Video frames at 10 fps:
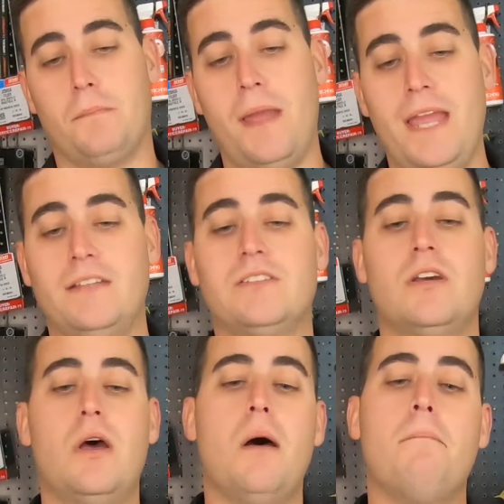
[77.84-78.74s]
paint,
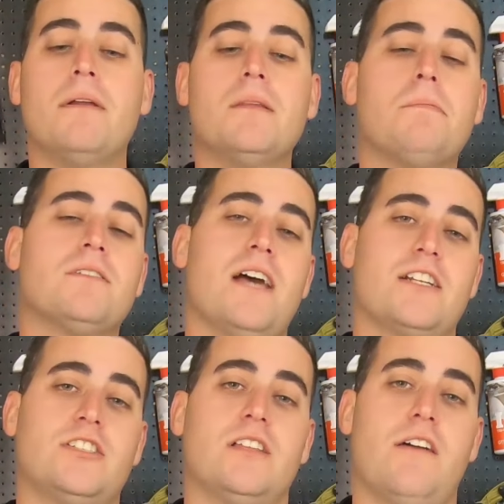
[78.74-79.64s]
but the
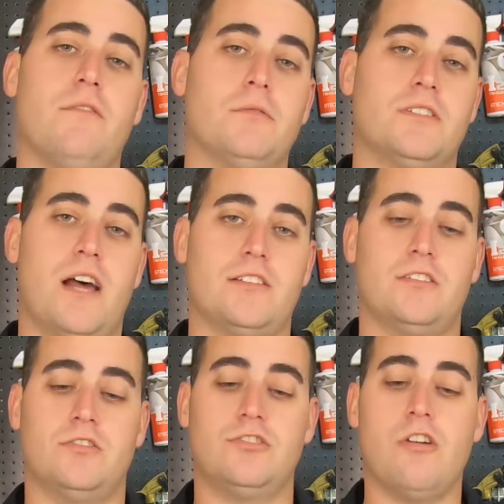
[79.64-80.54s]
protection level was not
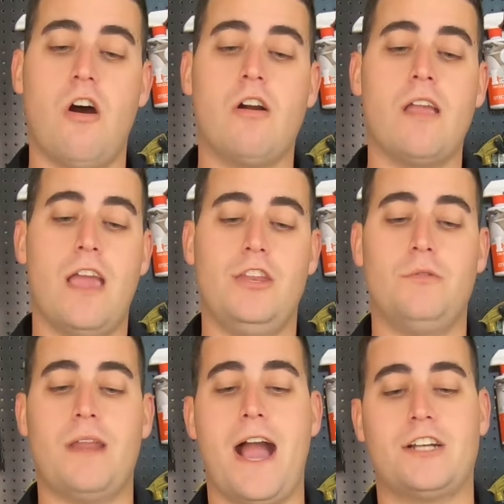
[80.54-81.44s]
so strong, and you
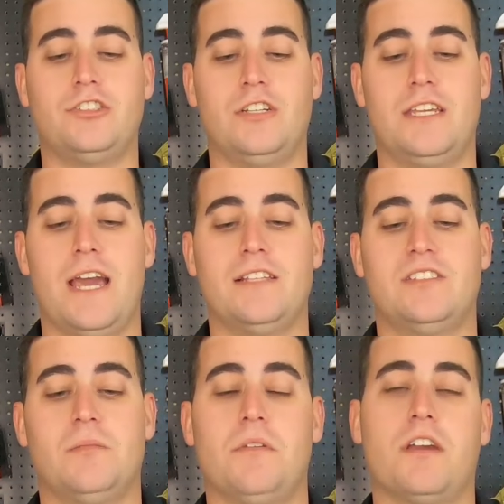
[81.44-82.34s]
would actually get
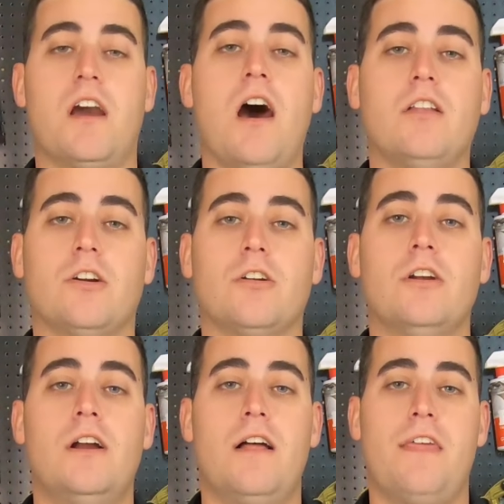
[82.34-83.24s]
some of the
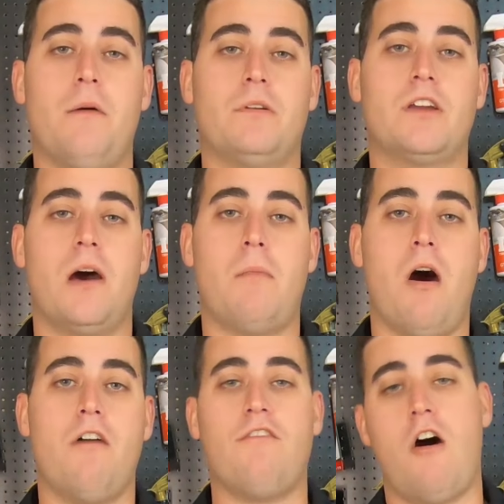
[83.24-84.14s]
color that would come
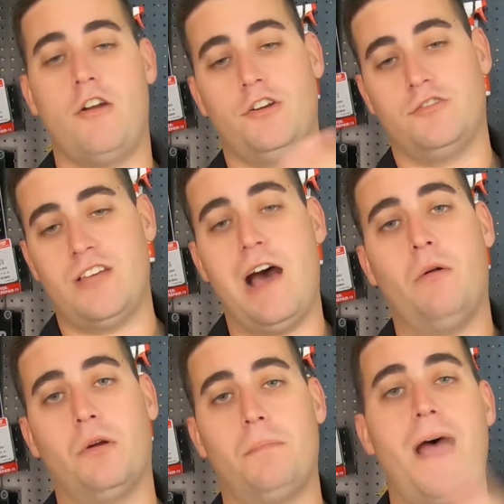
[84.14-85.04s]
off on your
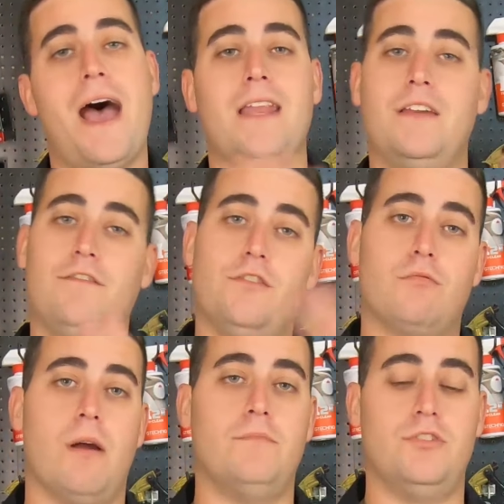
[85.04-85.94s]
towel or pad if you
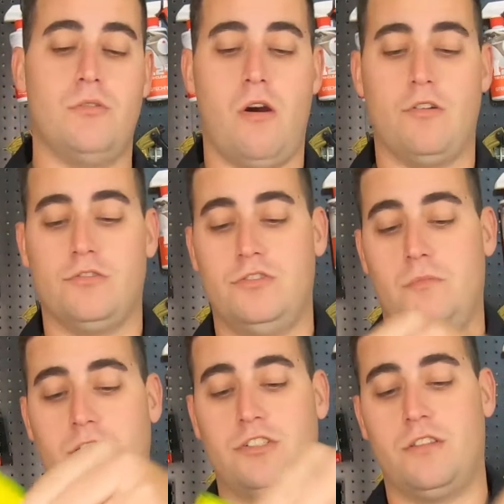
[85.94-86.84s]
rubbed too hard or too
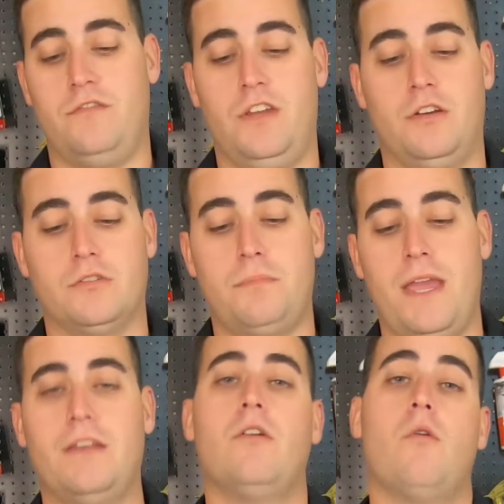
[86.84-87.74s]
much on the vehicle's
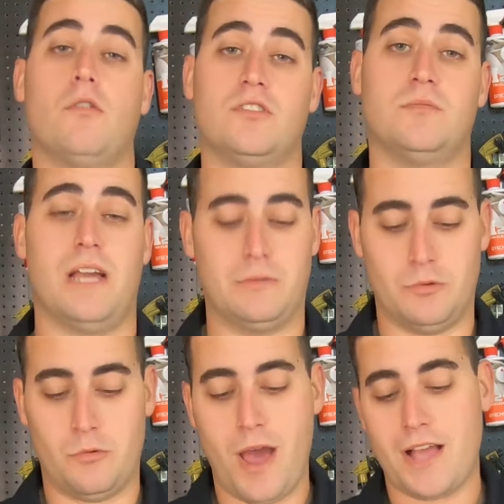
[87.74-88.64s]
paint, or sometimes
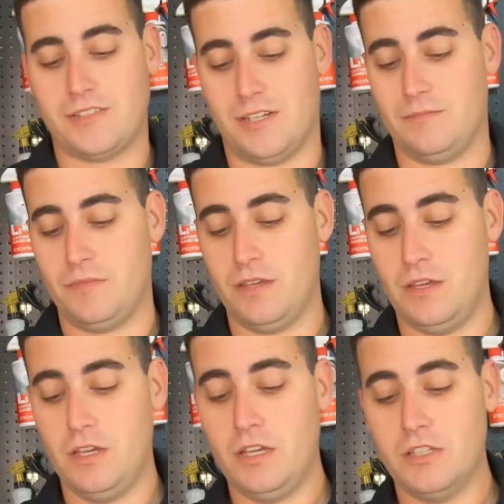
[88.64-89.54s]
when waxing.
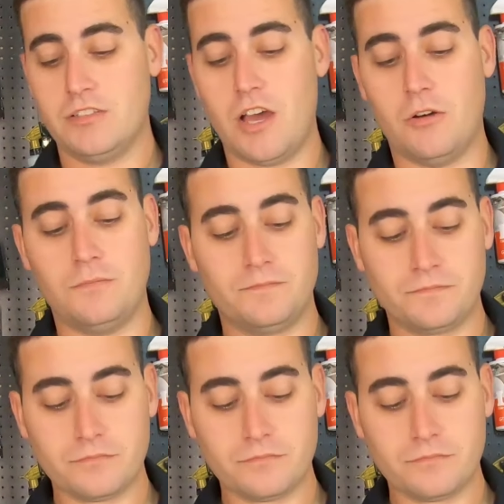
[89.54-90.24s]
So,